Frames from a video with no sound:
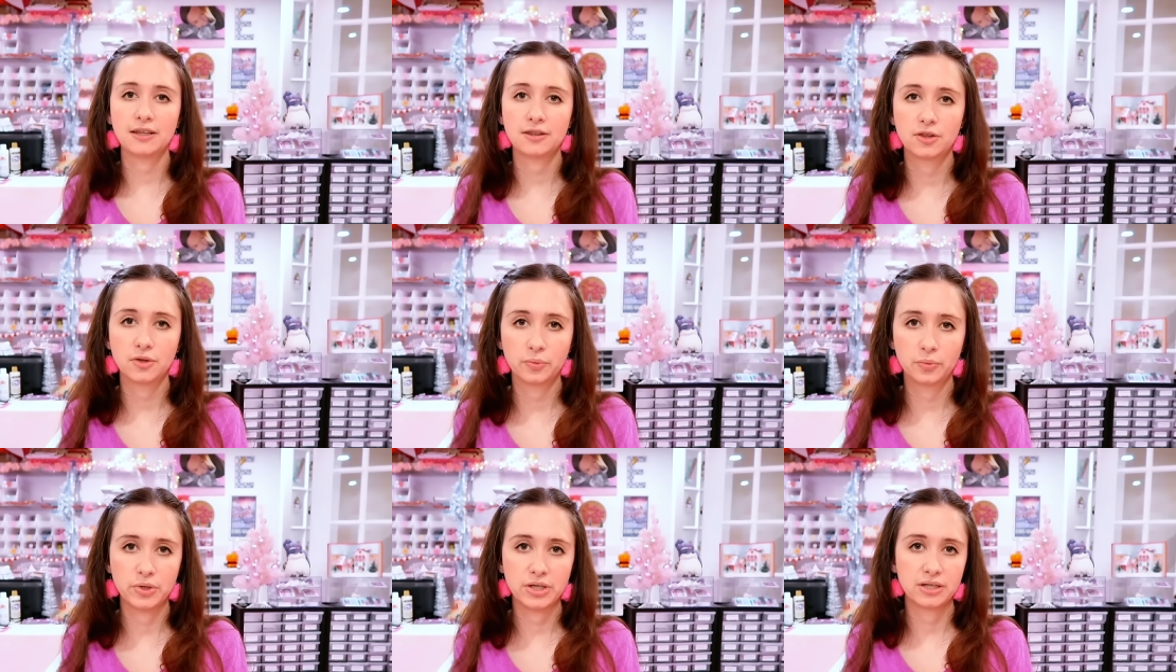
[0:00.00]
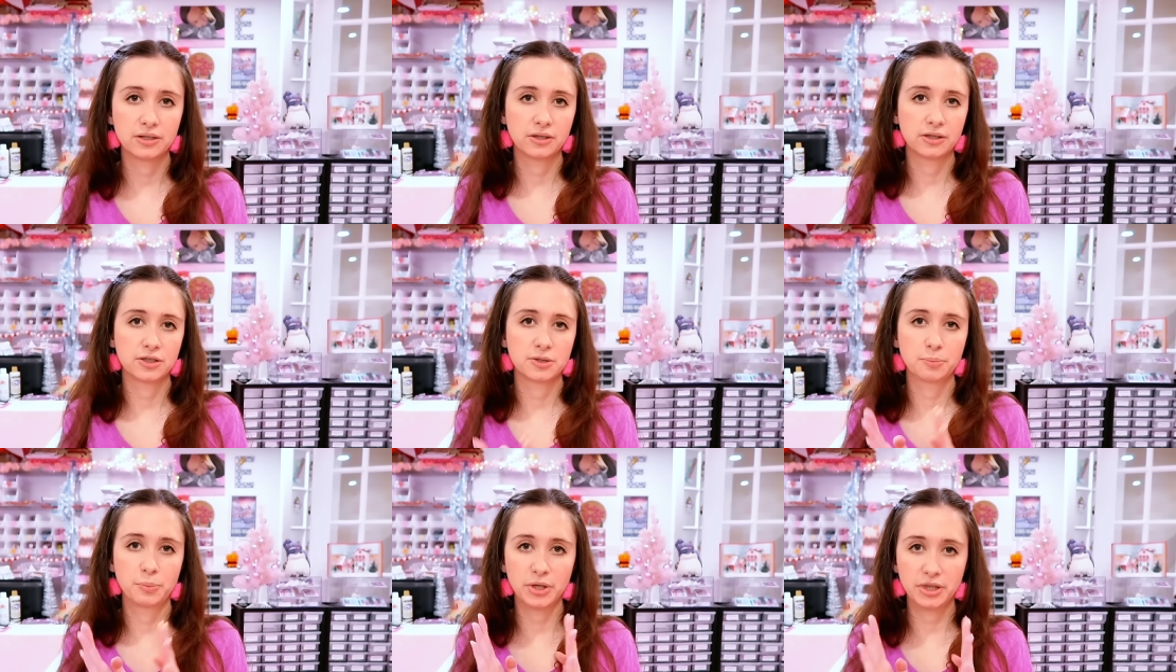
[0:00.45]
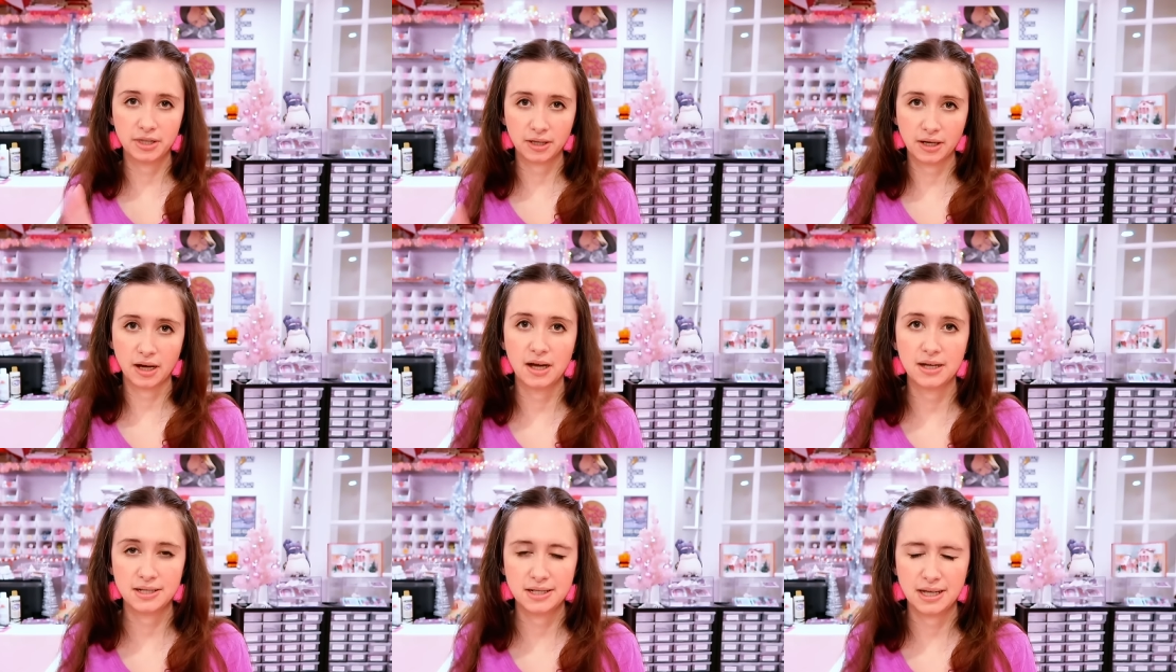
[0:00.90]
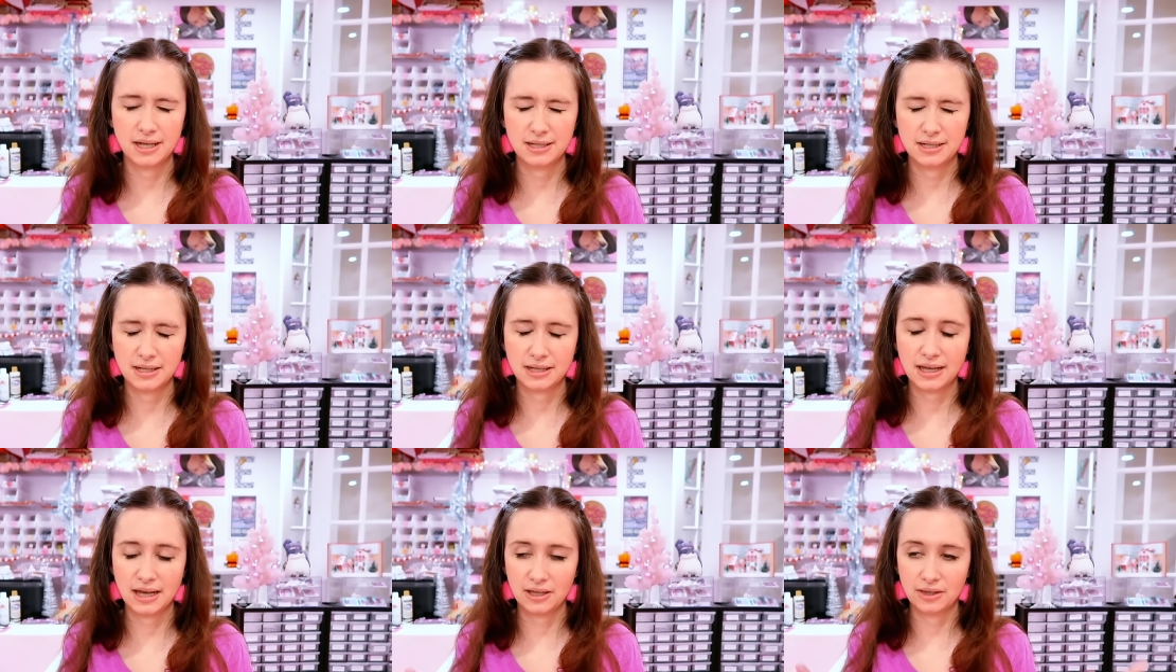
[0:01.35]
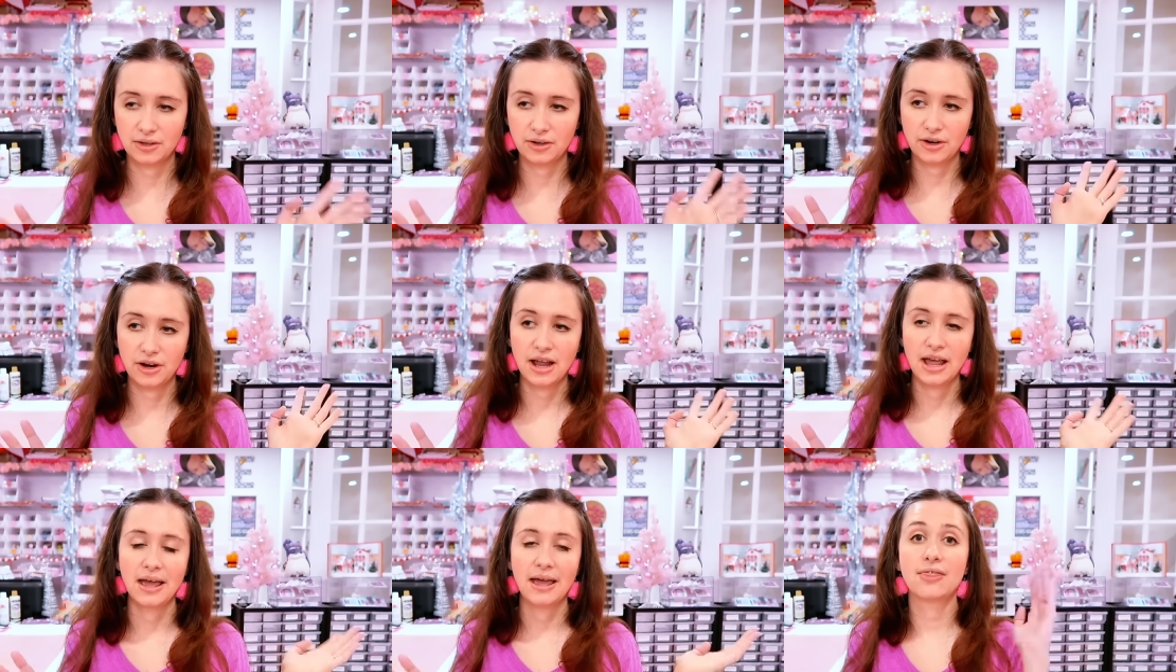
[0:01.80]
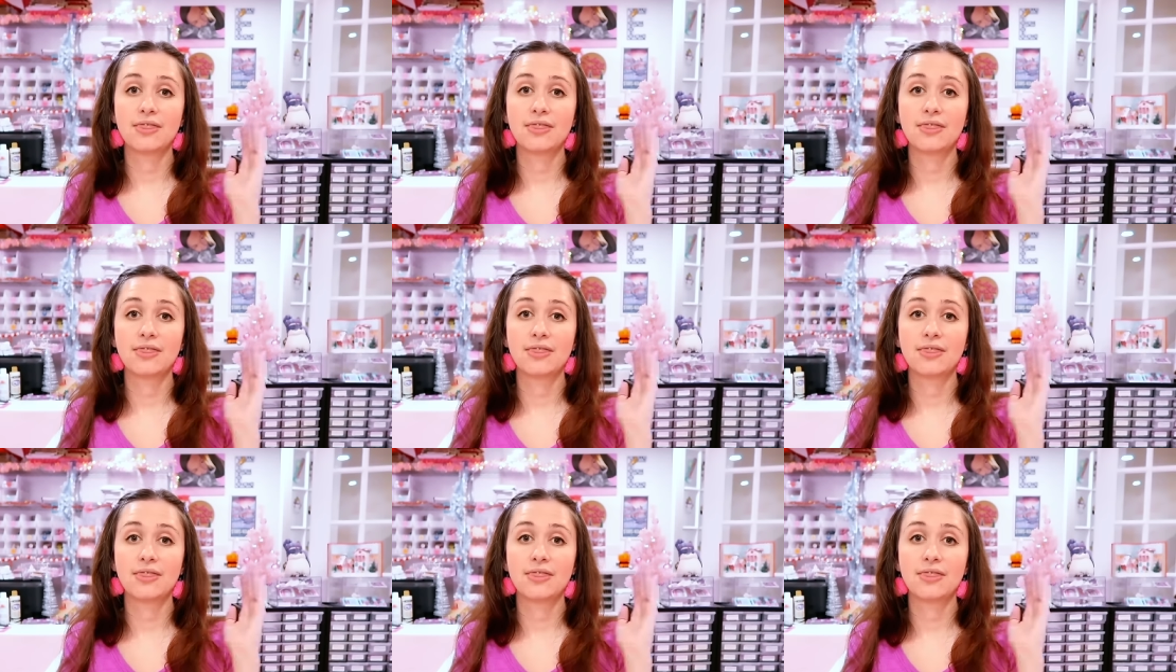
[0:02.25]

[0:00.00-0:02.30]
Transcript: edit the reels, put the content together,